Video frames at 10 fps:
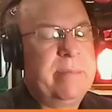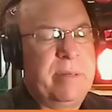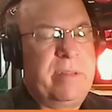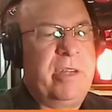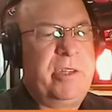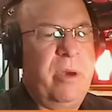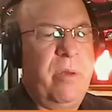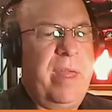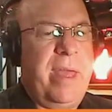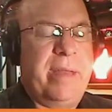but this year
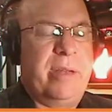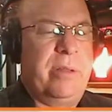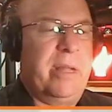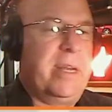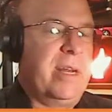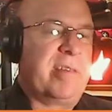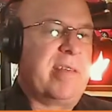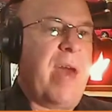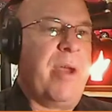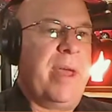they did a
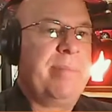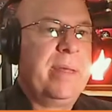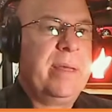Saturday,